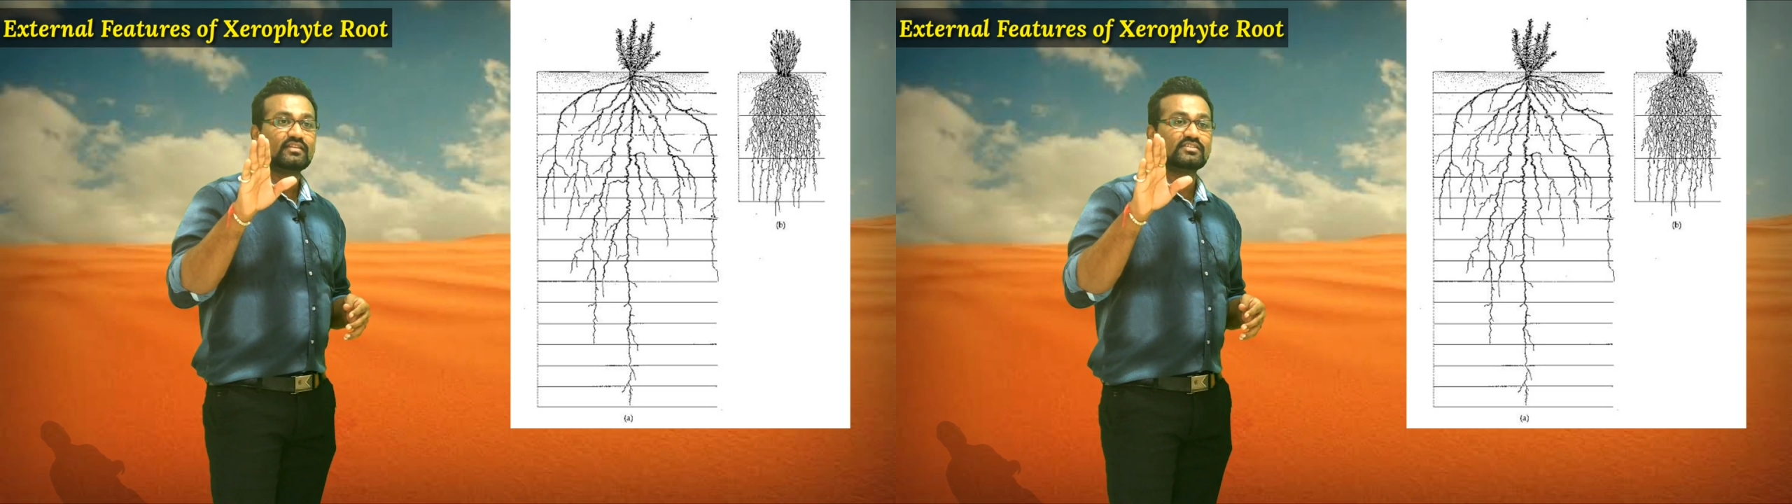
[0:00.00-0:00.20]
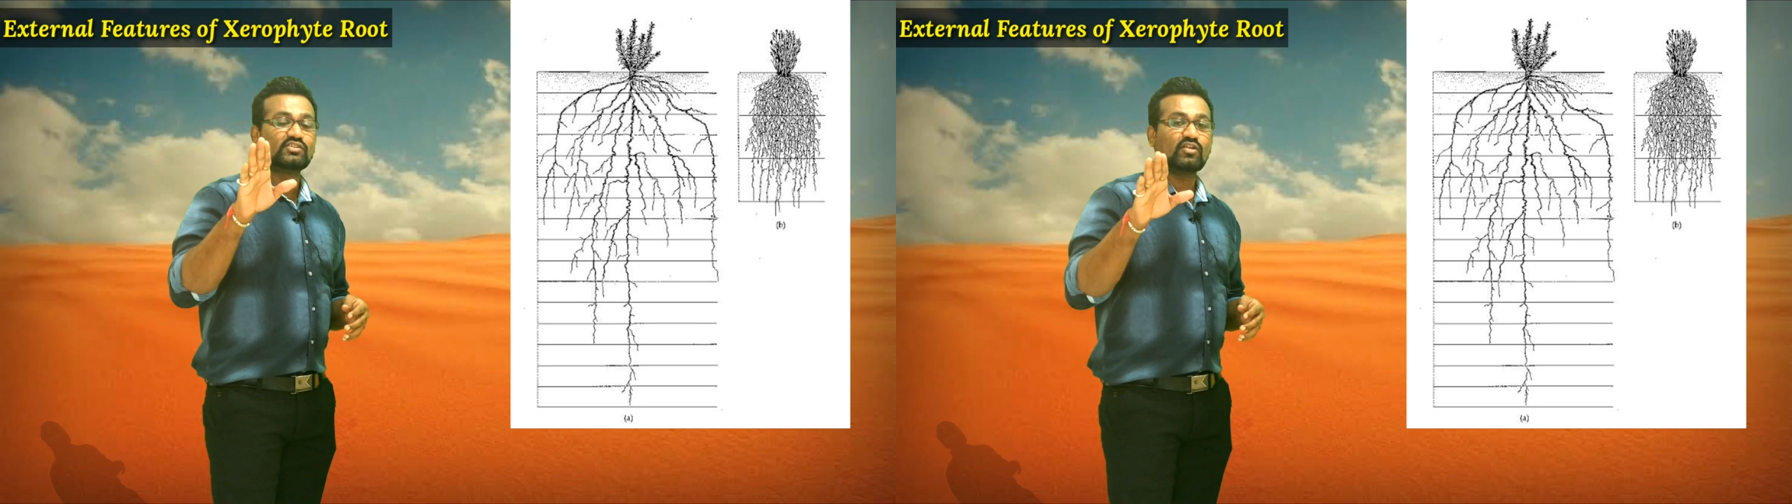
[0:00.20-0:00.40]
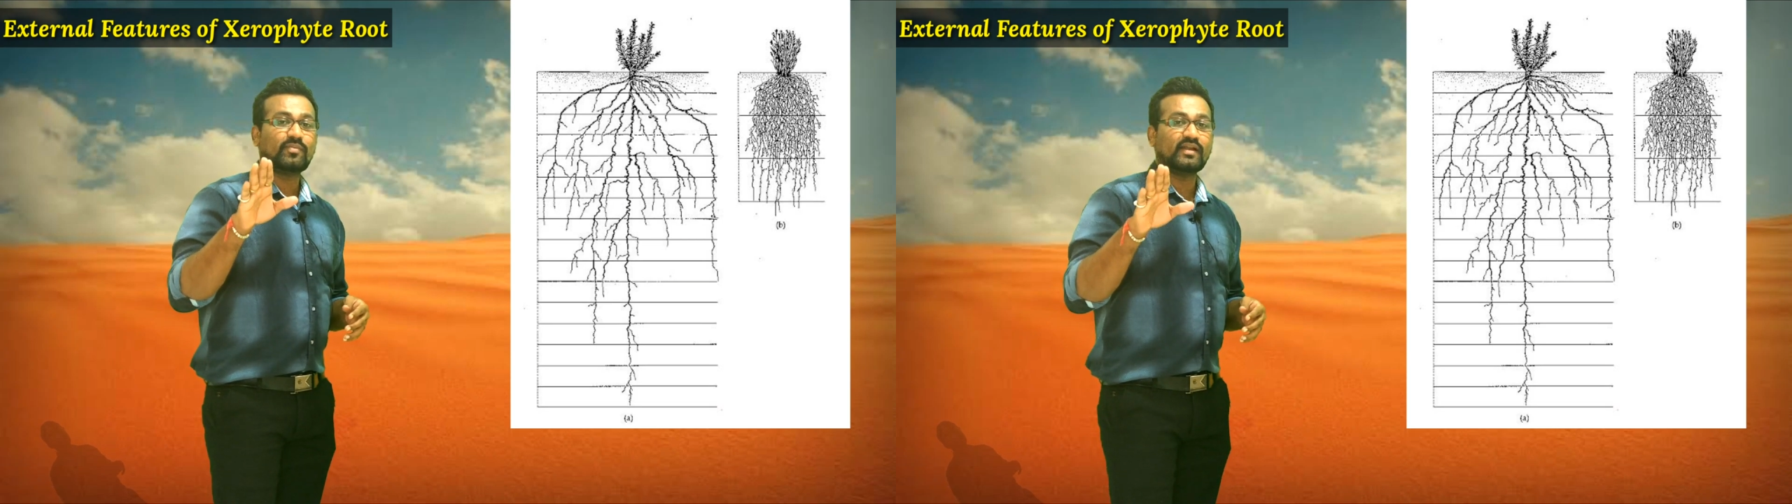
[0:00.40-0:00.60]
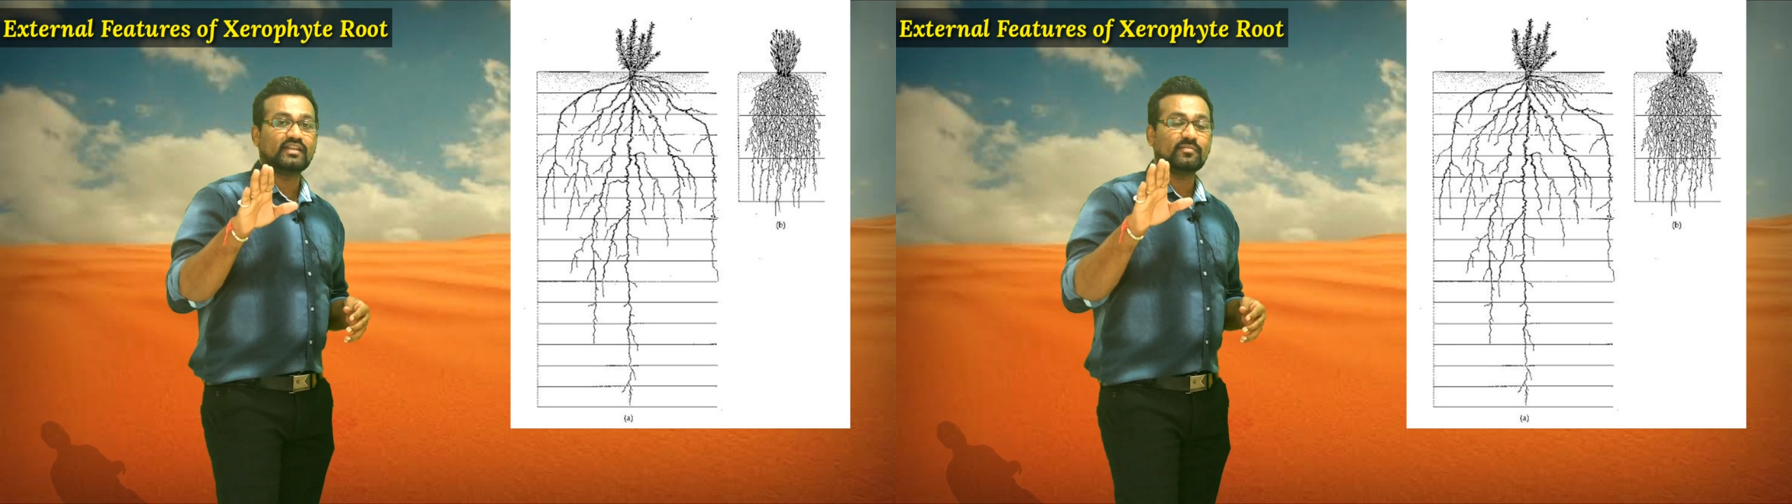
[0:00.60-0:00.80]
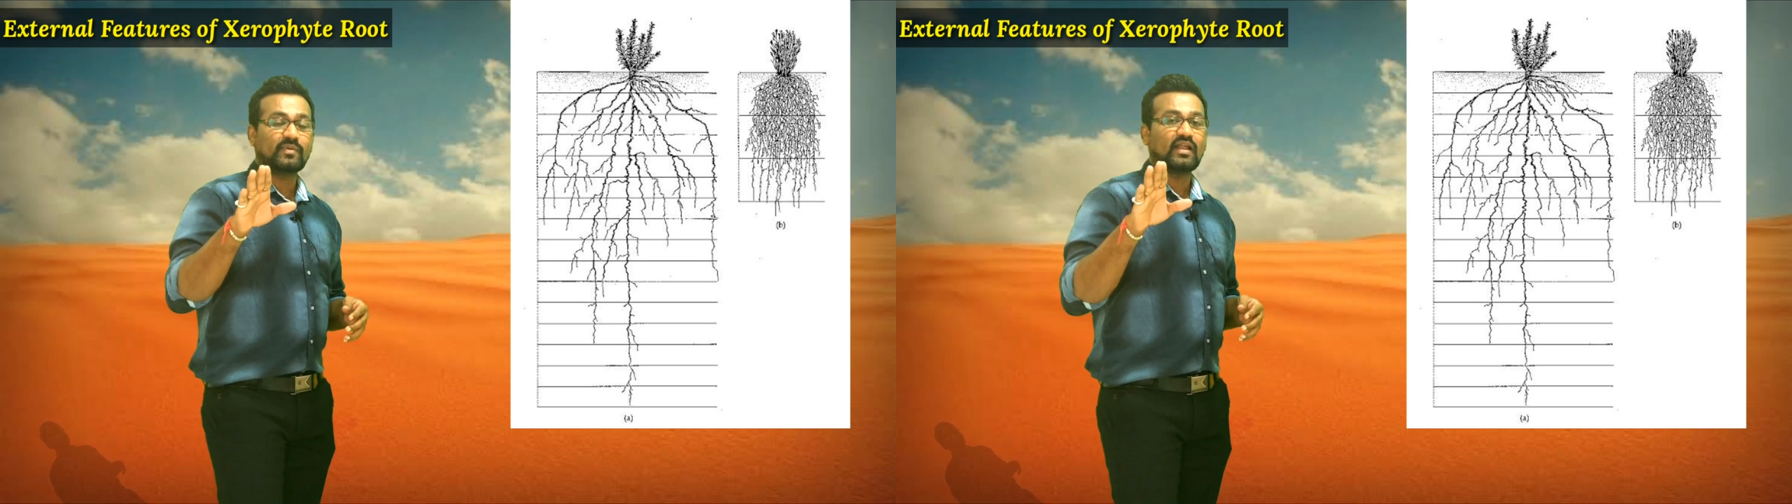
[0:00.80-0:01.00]
the
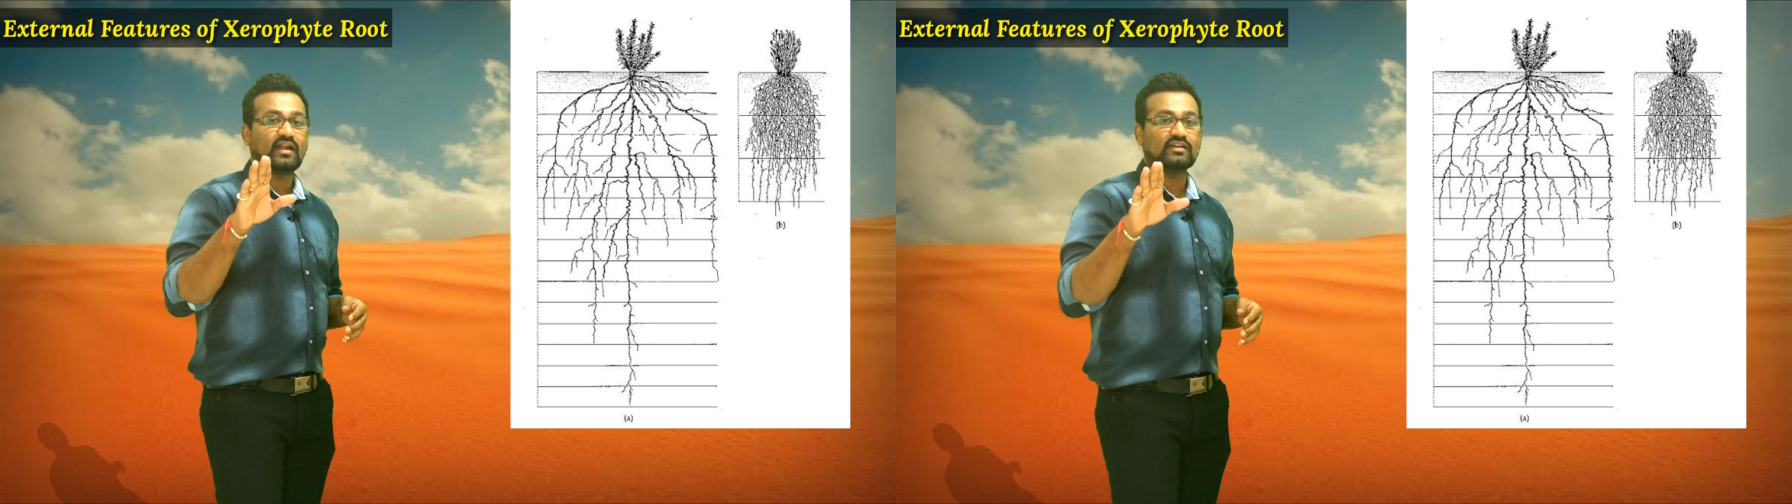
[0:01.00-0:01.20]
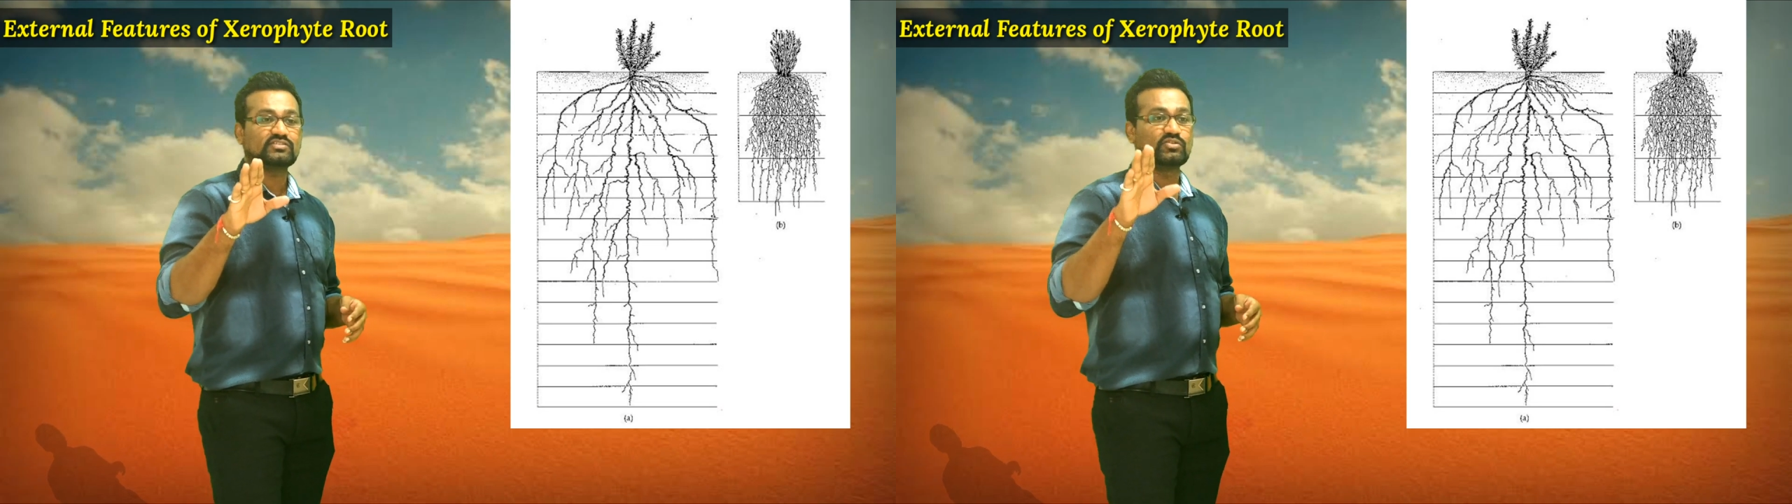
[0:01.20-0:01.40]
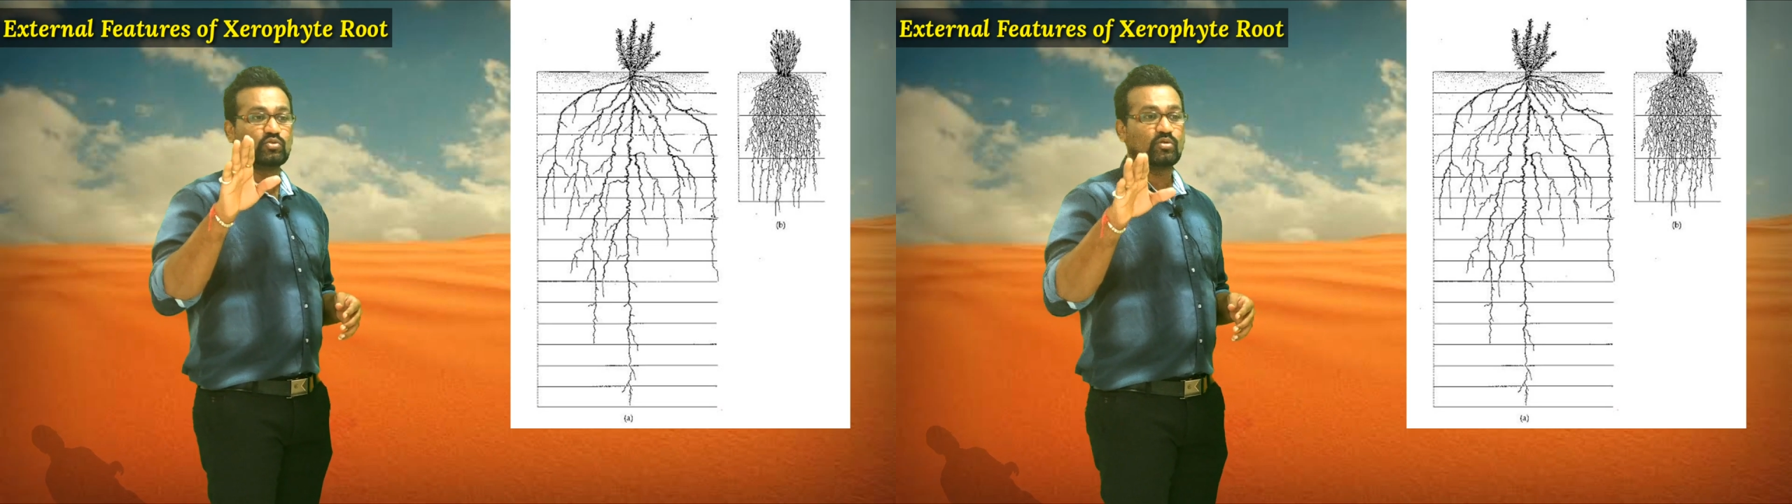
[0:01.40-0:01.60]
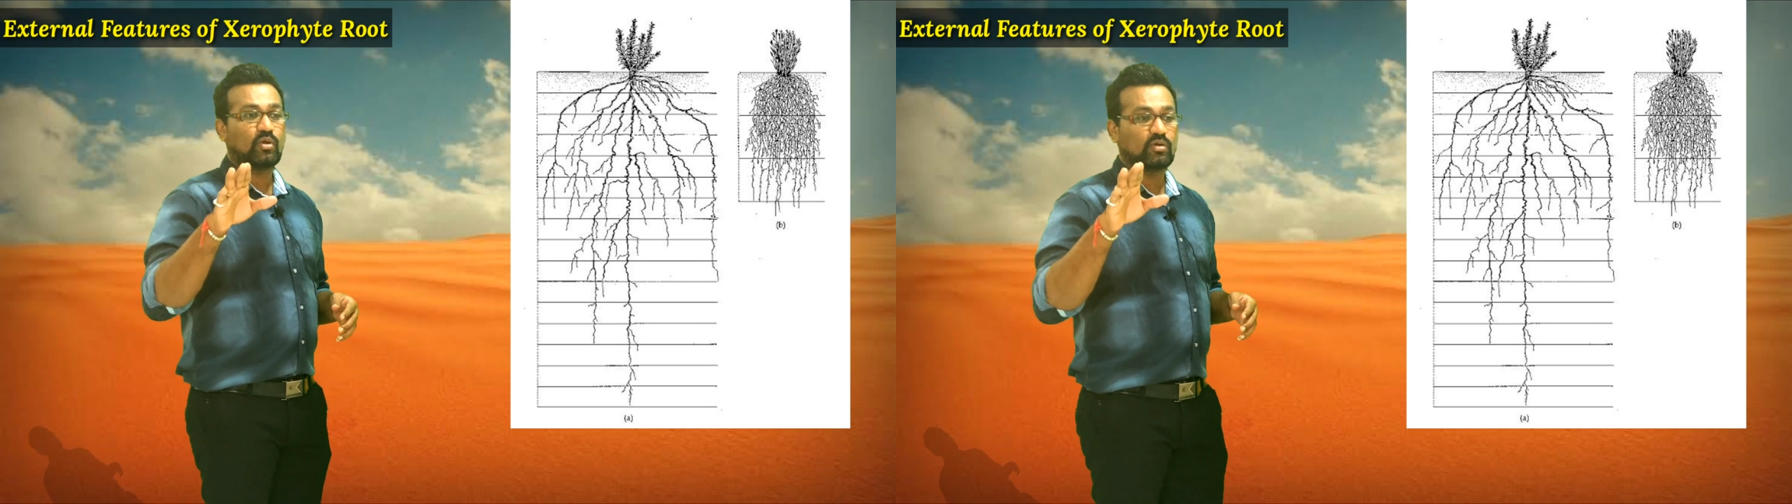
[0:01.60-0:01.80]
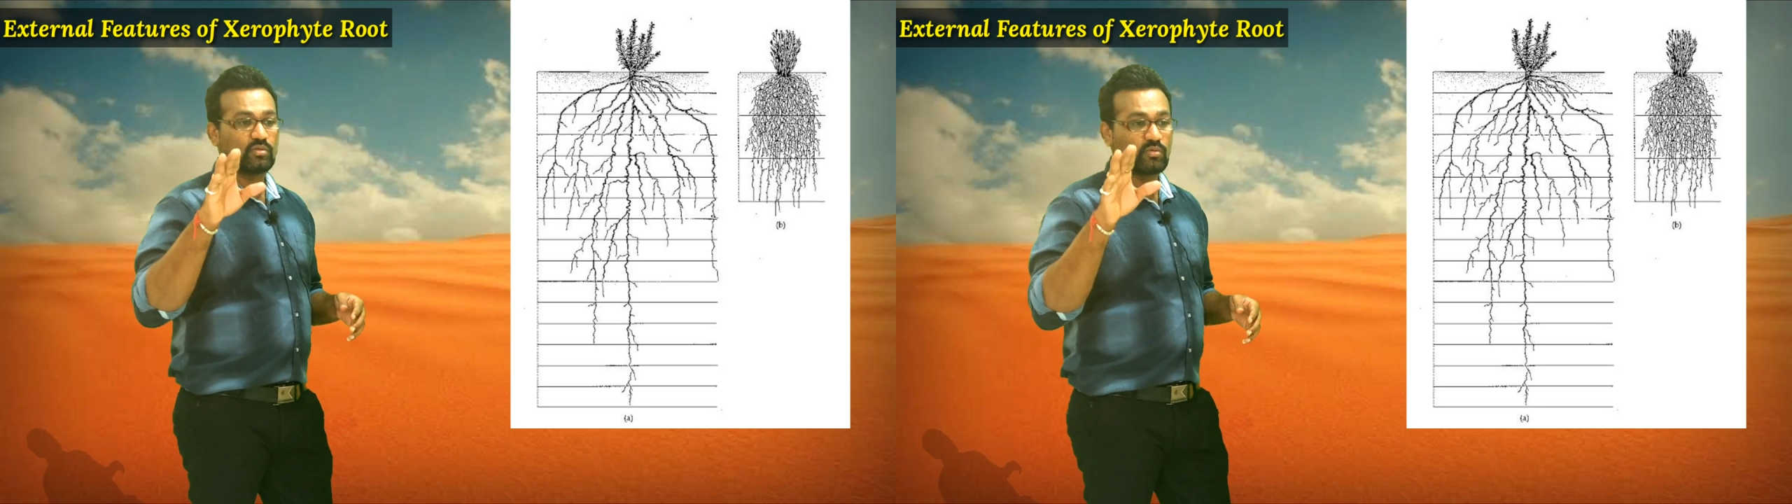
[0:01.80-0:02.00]
xerophytic plants do
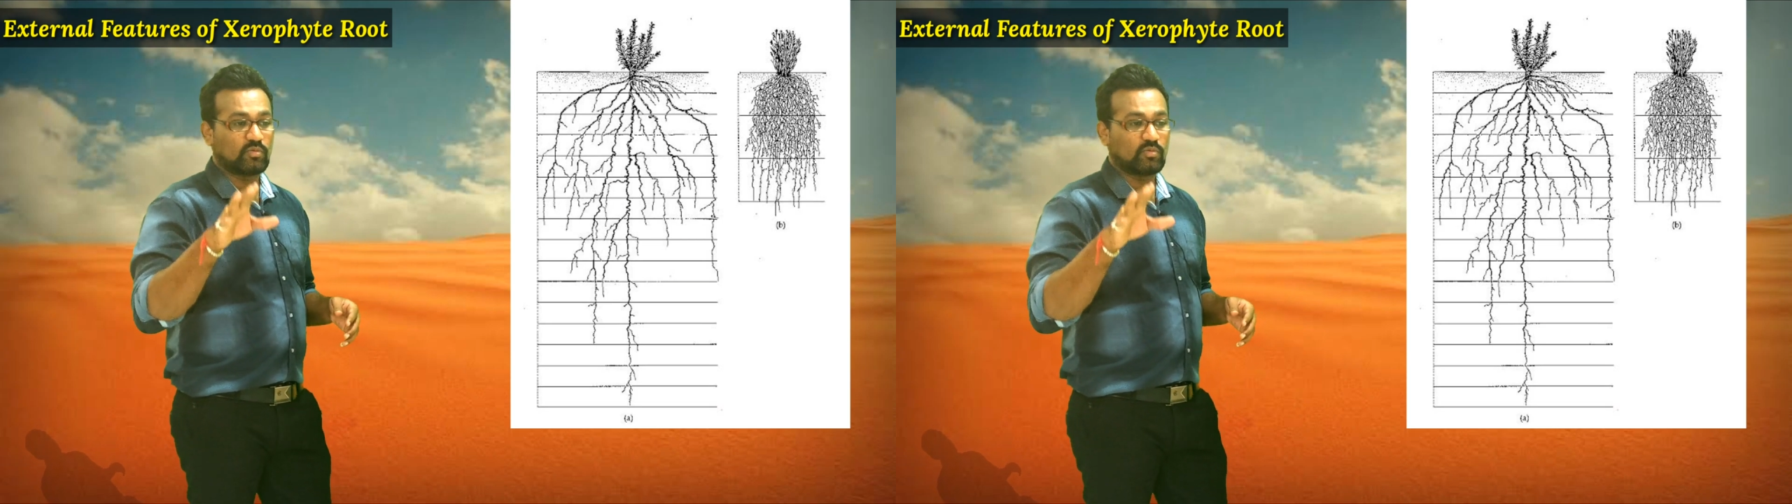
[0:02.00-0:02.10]
not